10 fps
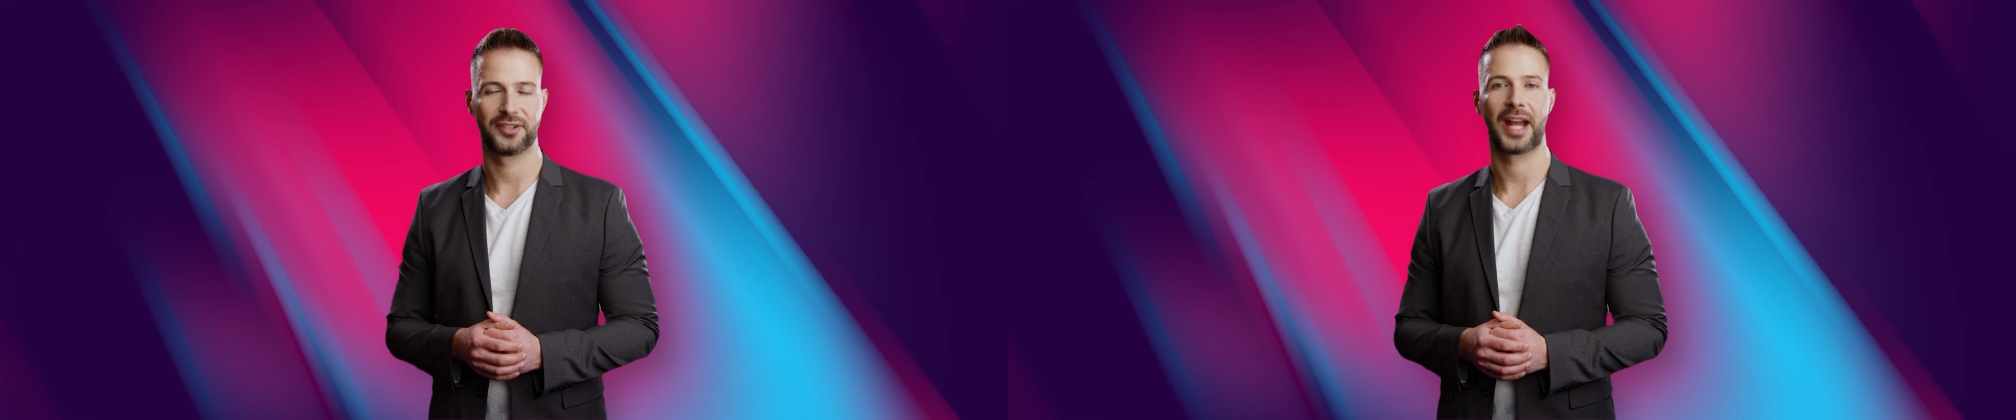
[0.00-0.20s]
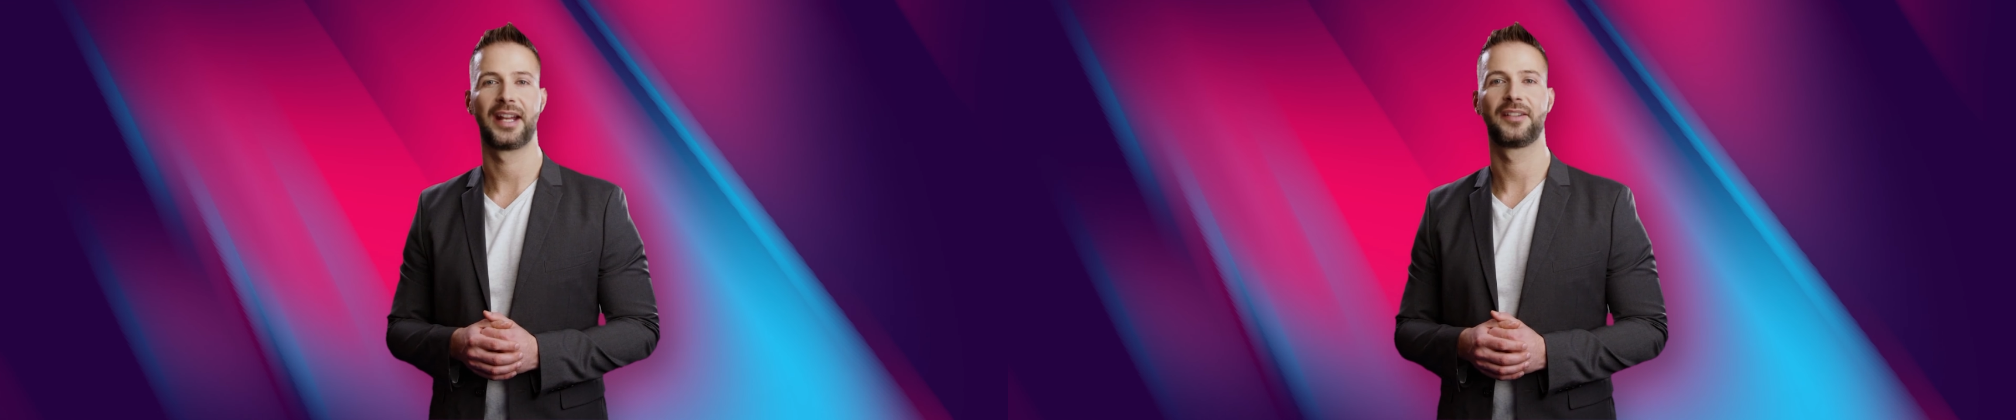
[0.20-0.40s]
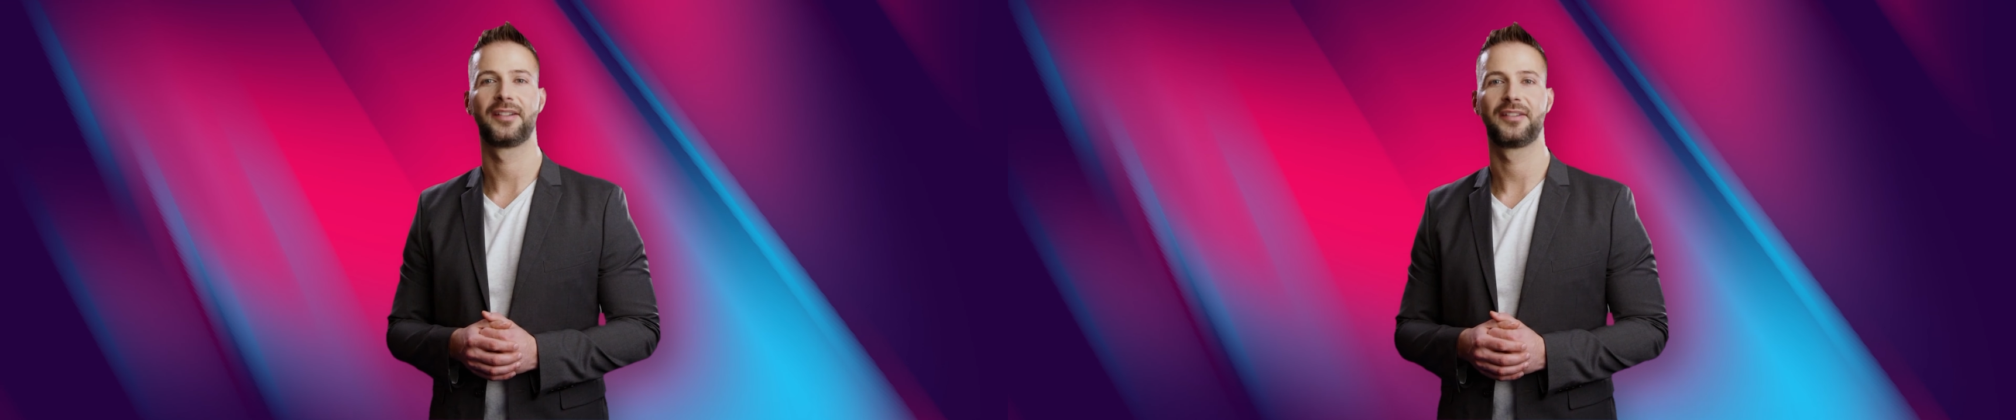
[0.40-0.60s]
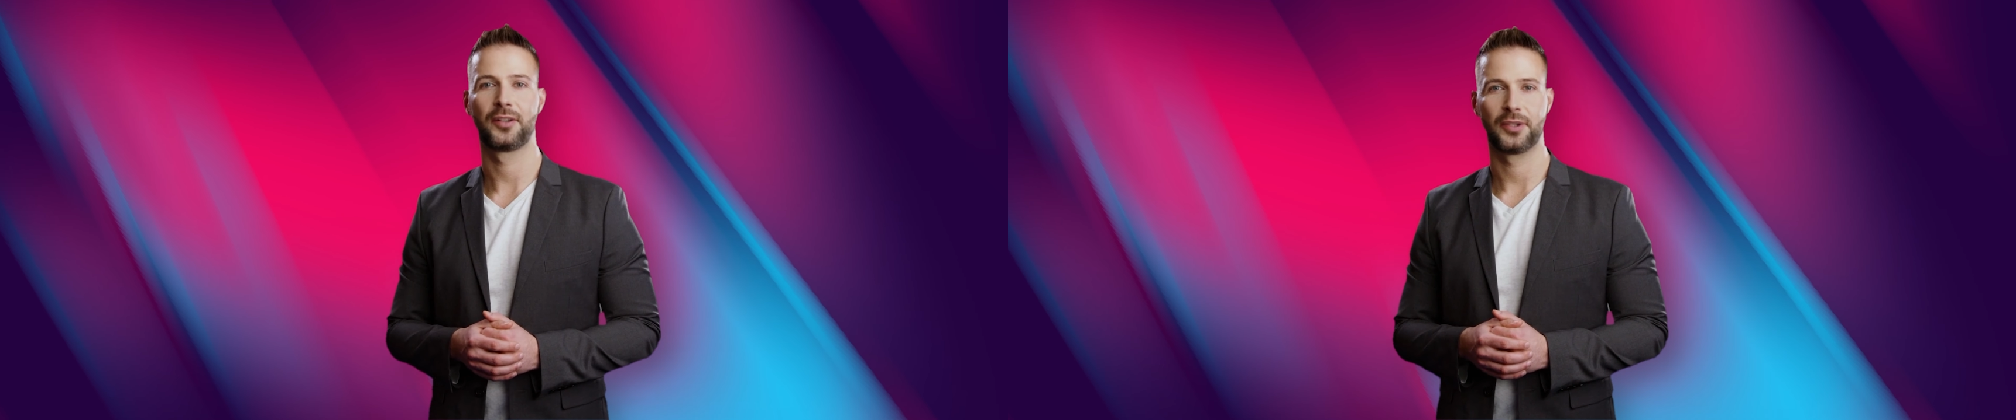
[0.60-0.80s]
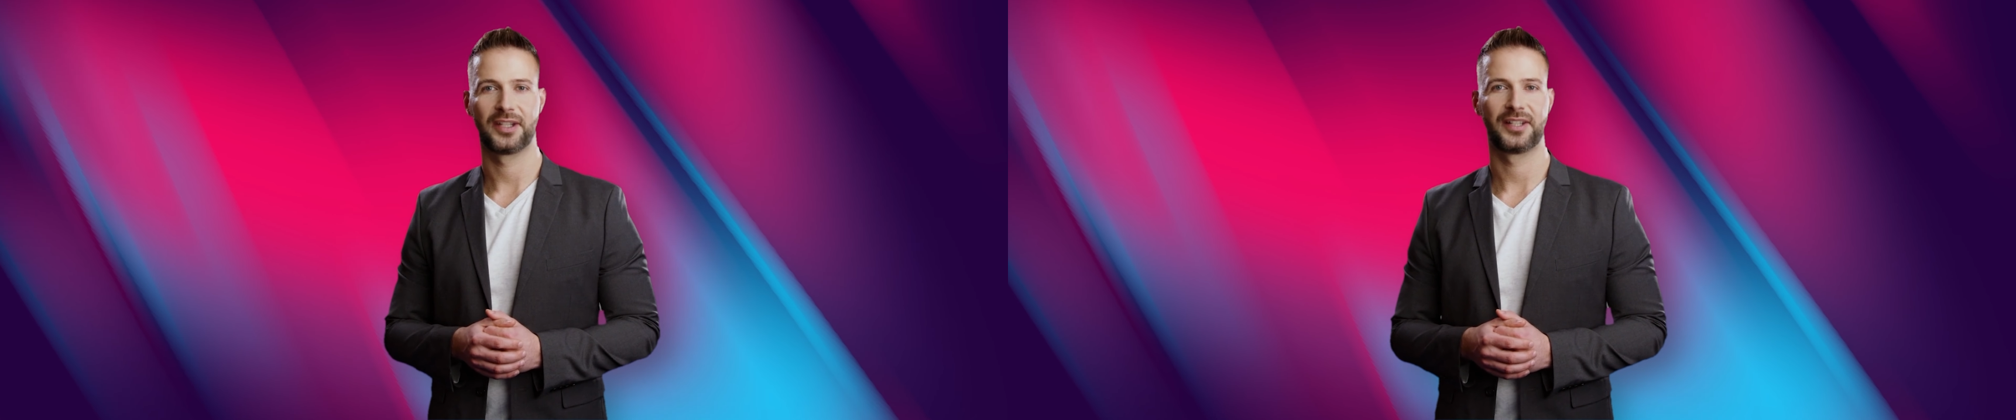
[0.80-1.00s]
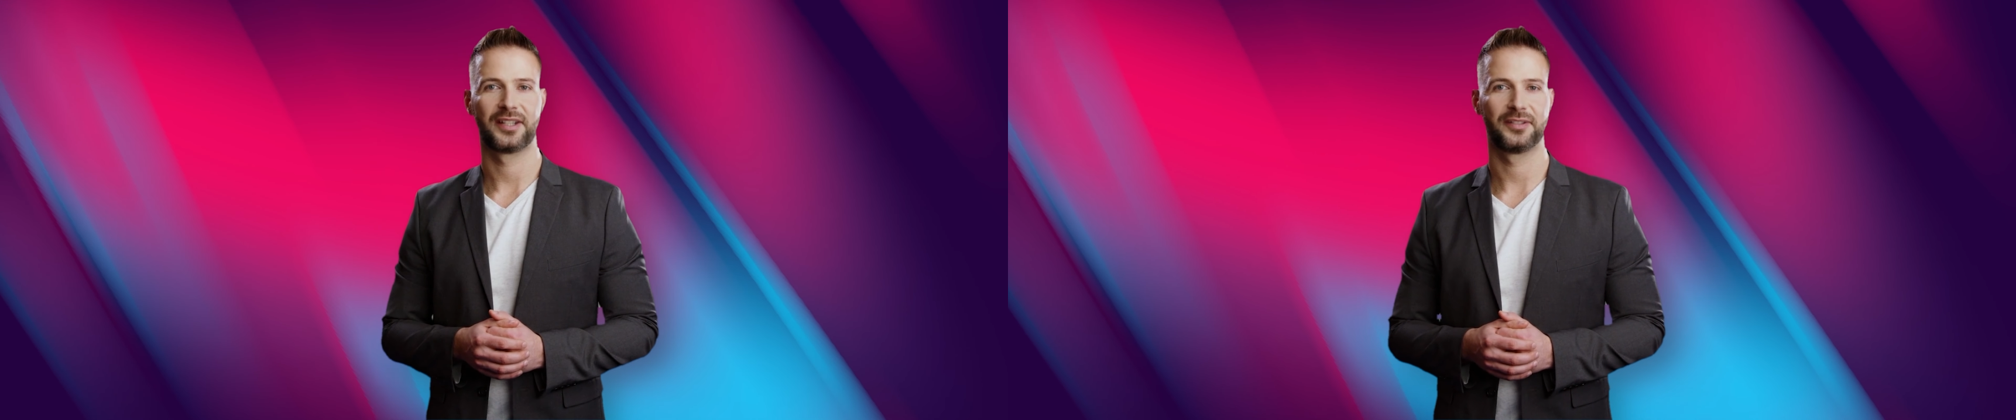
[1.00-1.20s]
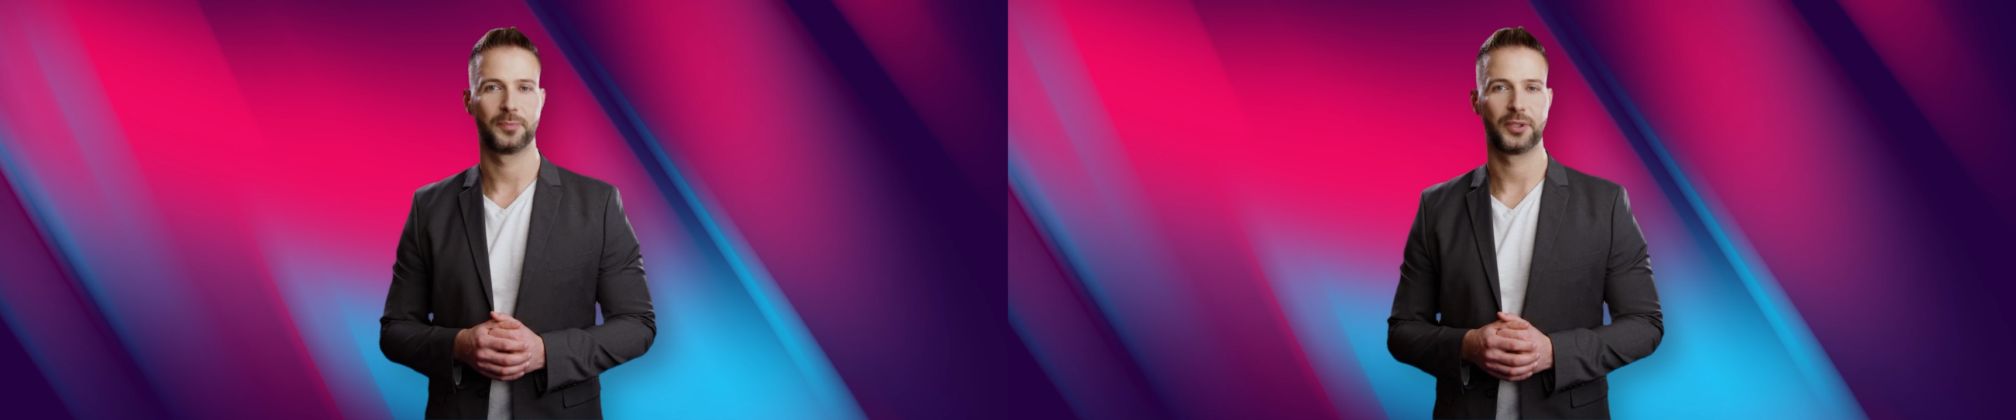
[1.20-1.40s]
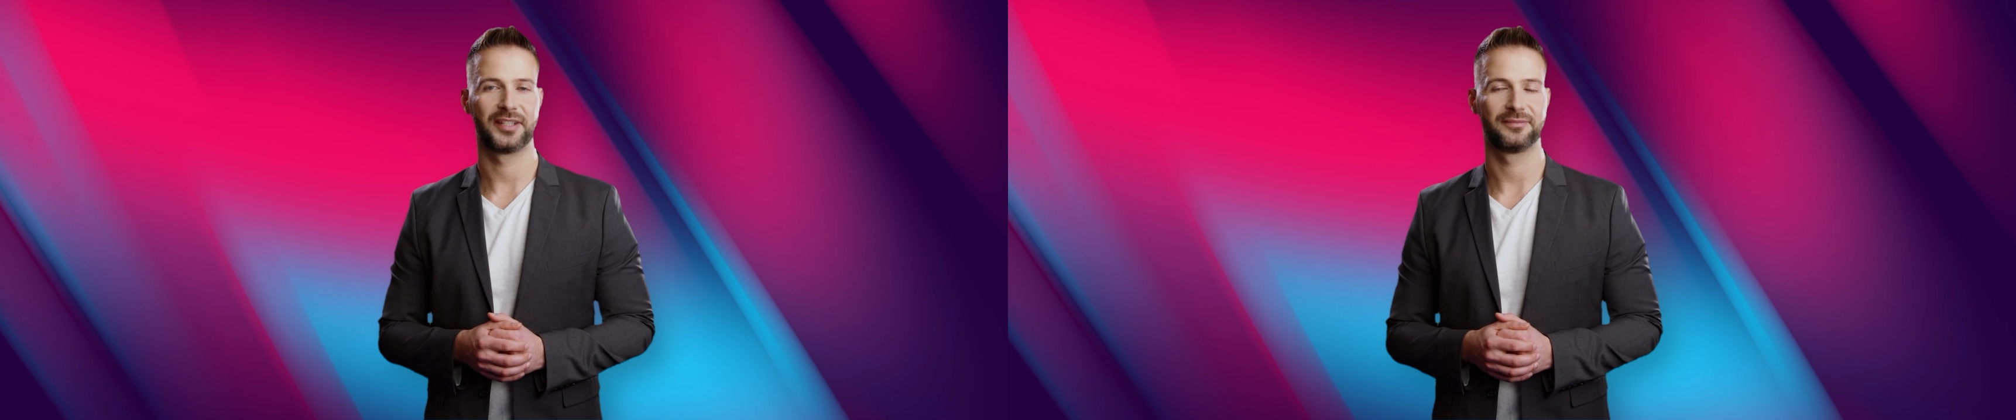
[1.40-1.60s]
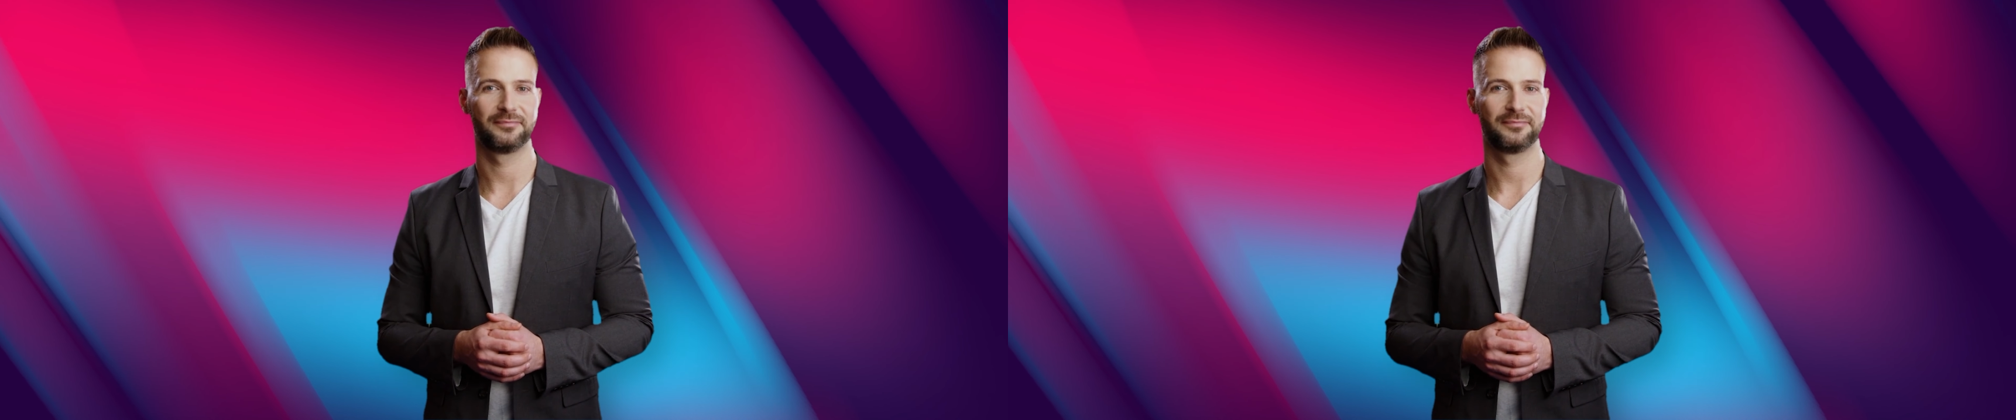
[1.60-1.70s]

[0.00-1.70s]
alters the original story.